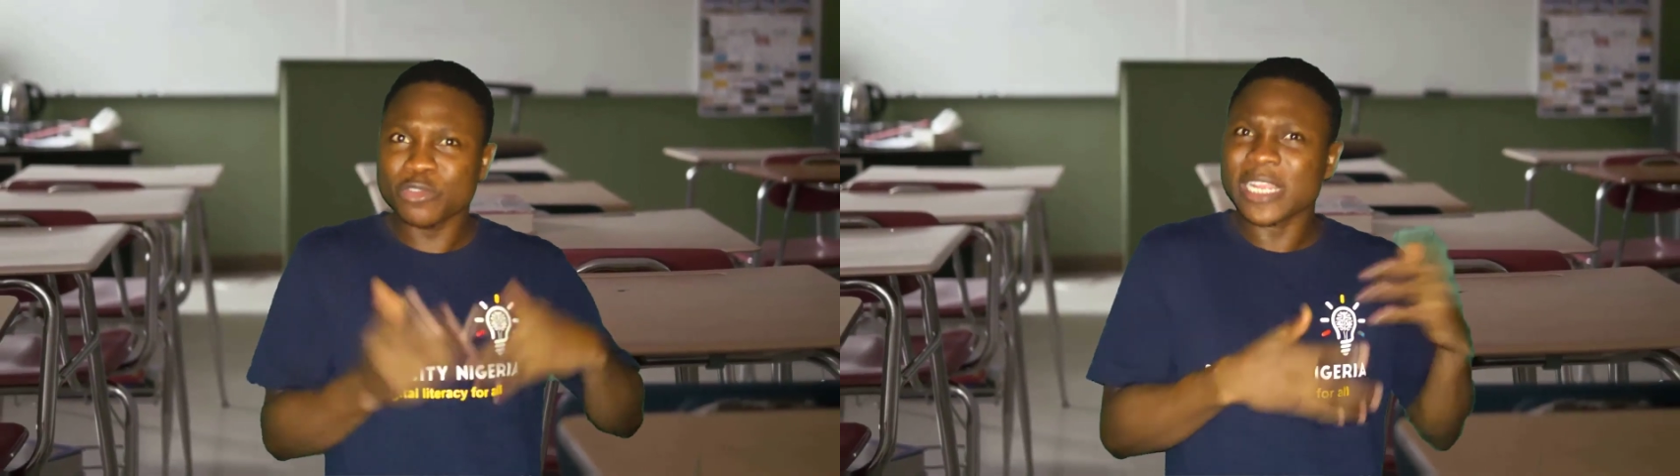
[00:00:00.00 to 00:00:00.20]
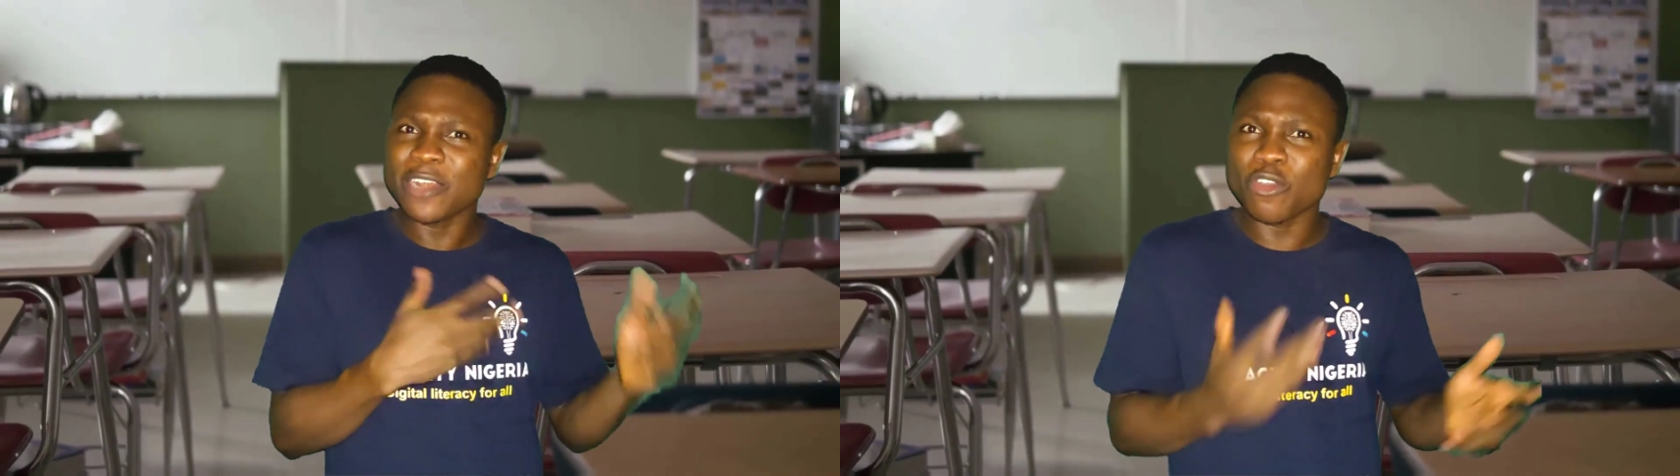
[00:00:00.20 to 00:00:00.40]

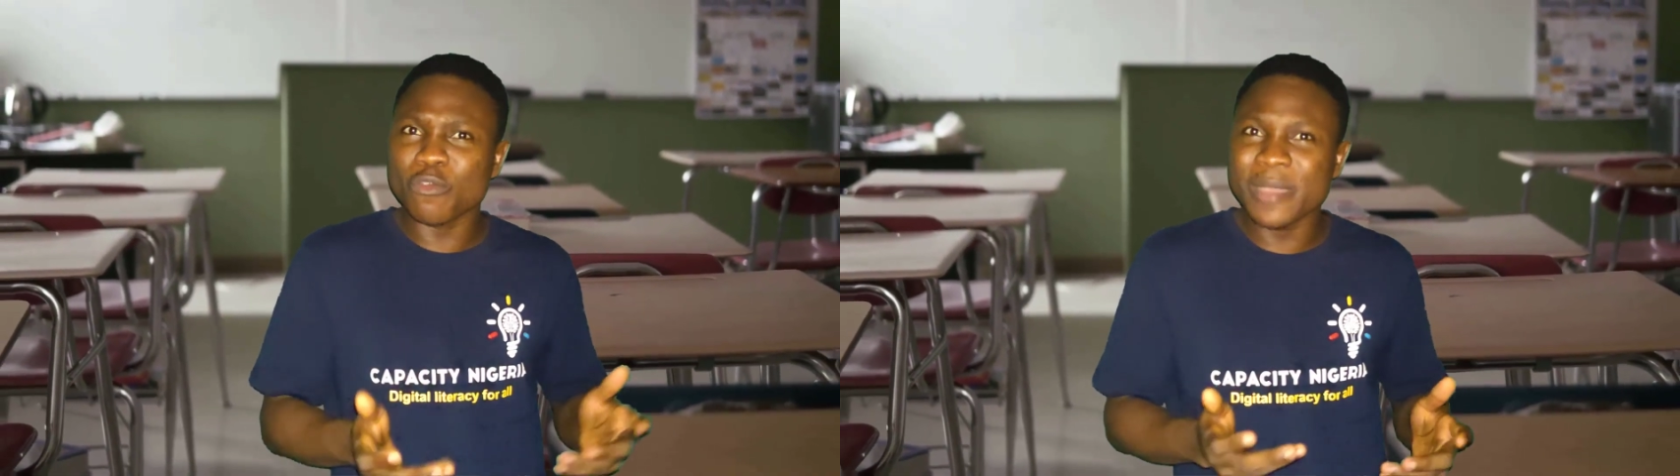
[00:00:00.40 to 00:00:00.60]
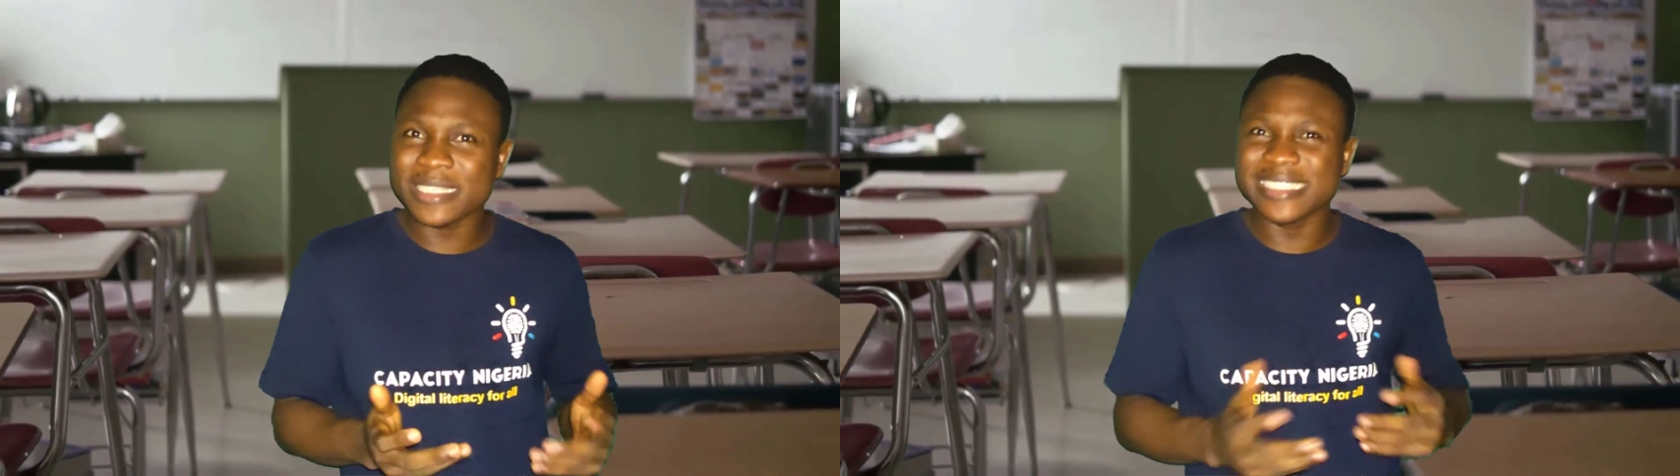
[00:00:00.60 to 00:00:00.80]
to start
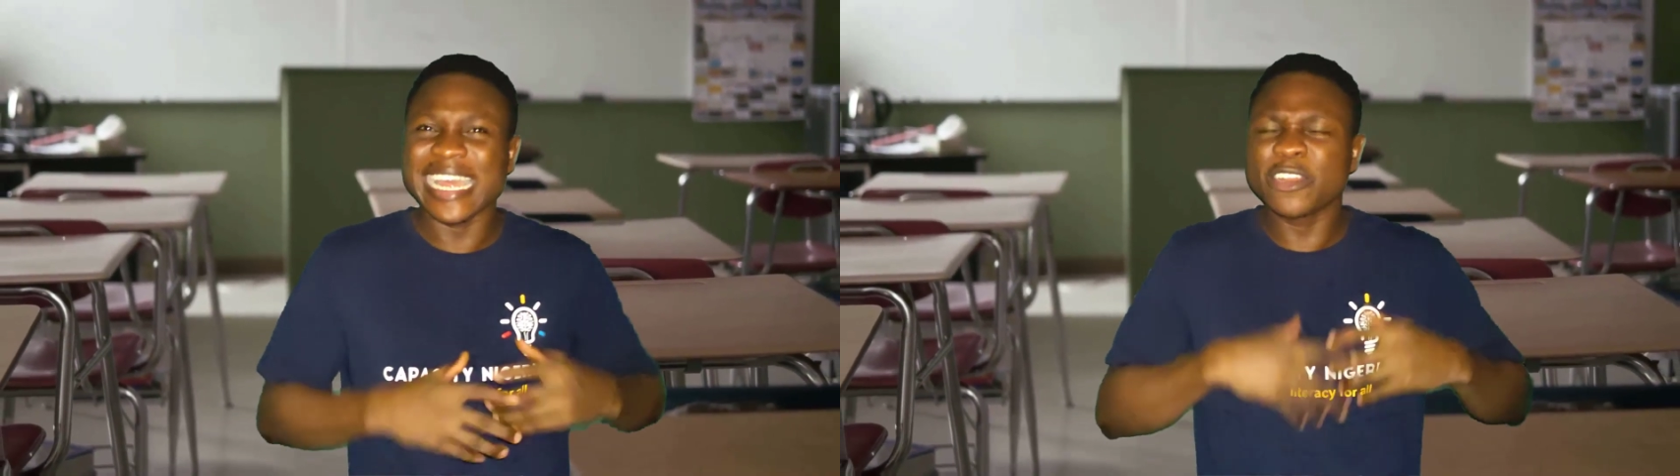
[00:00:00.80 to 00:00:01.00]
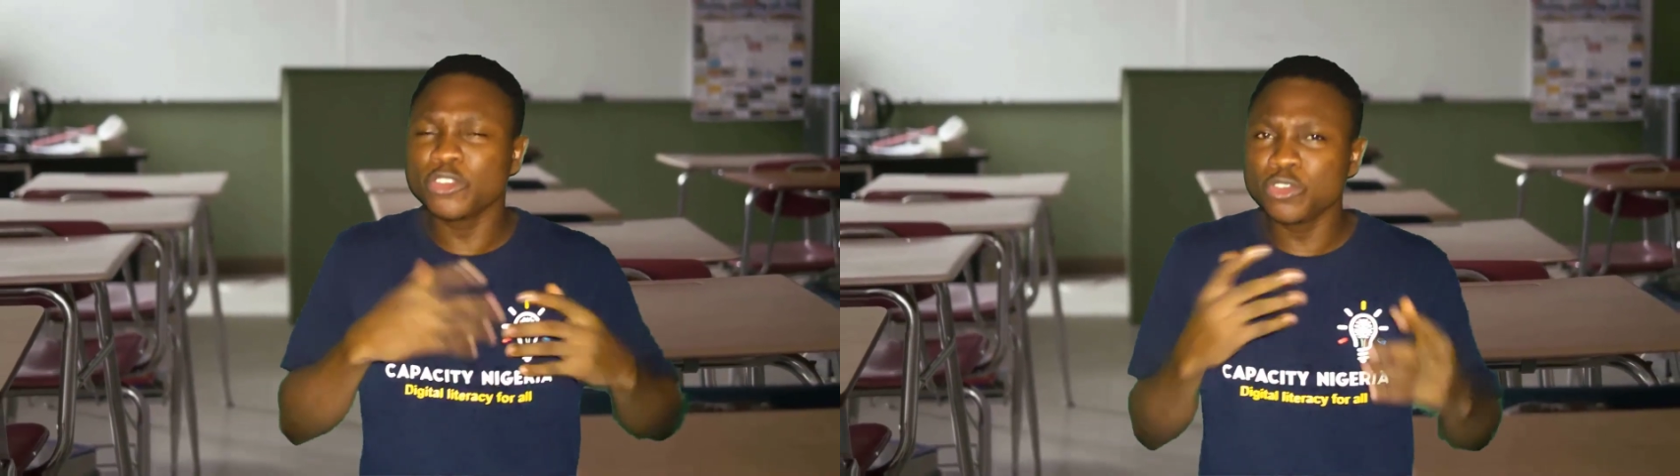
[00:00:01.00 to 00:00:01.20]
documenting.
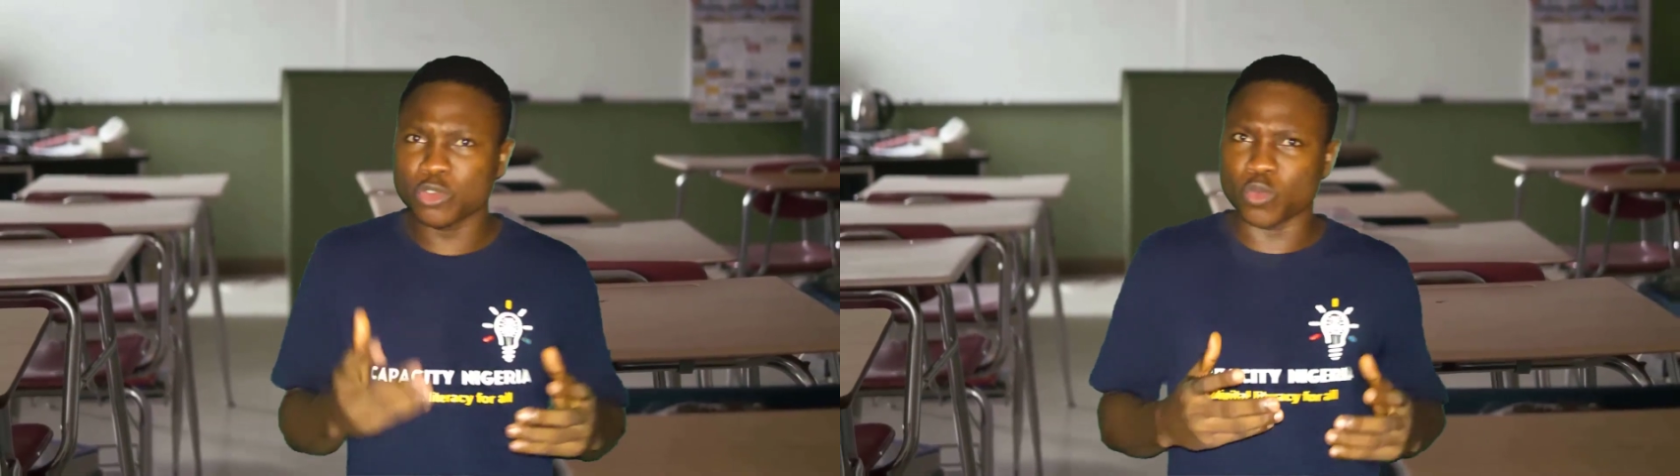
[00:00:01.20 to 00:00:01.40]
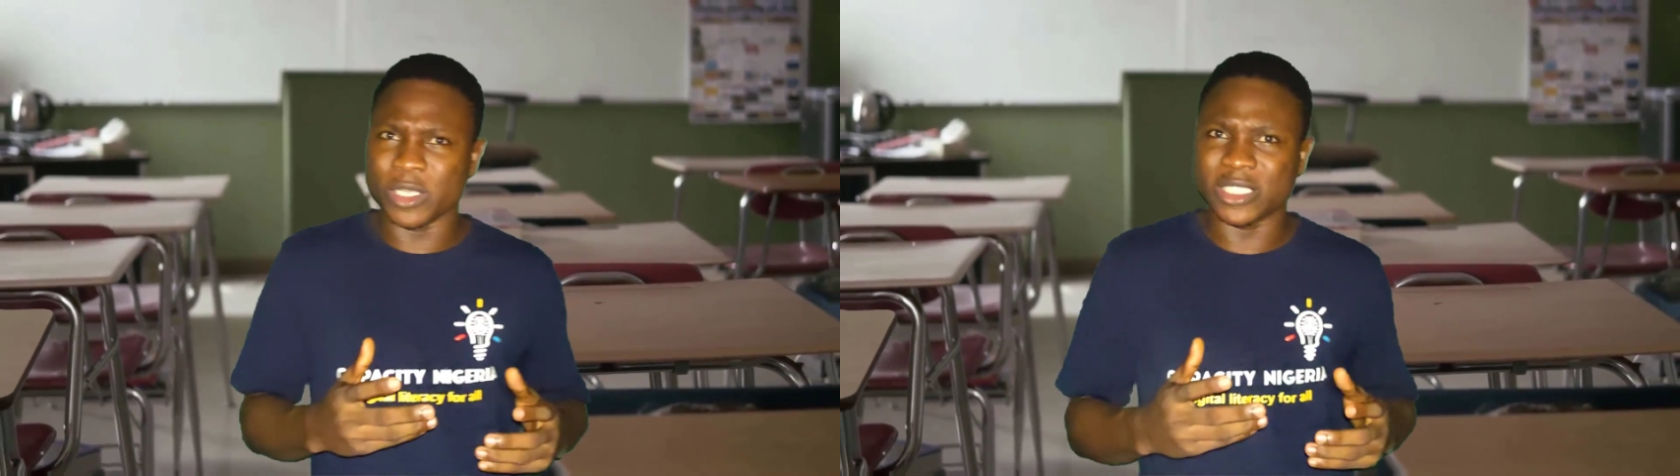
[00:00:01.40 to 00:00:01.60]
They are not
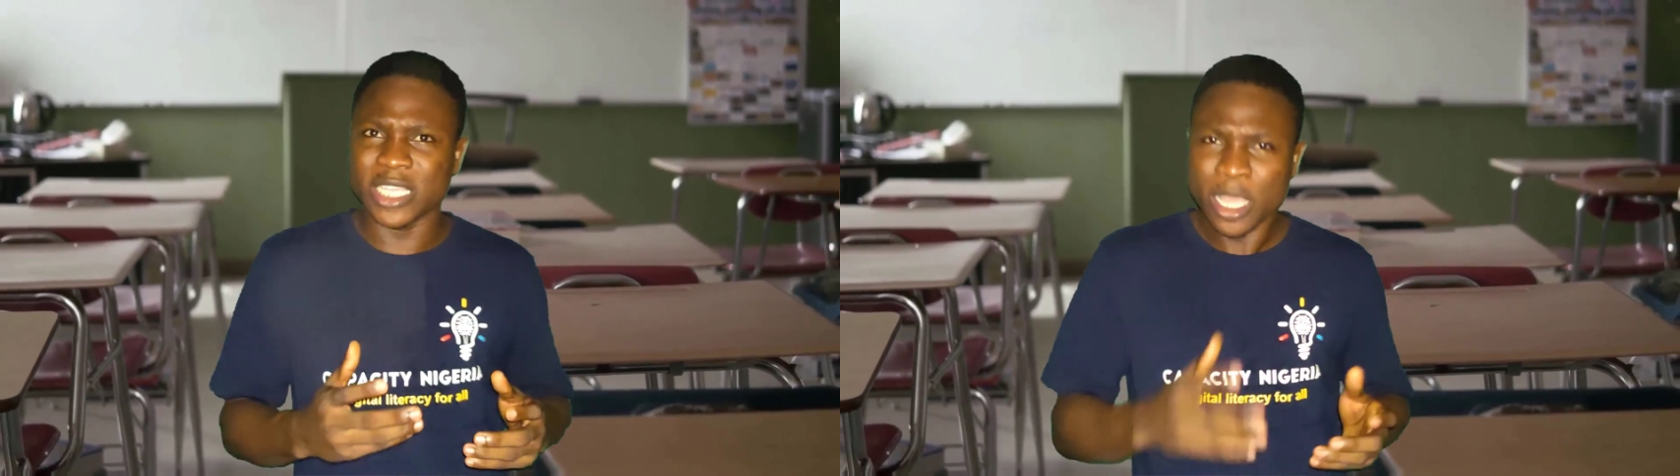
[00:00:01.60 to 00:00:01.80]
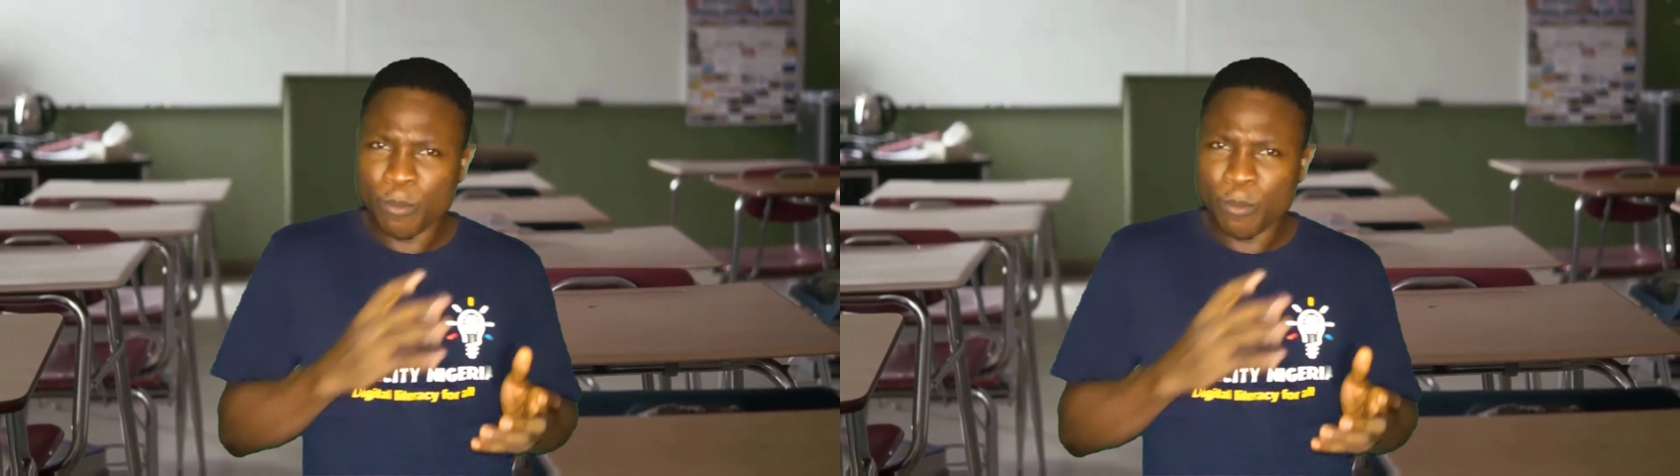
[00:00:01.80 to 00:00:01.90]
used to it.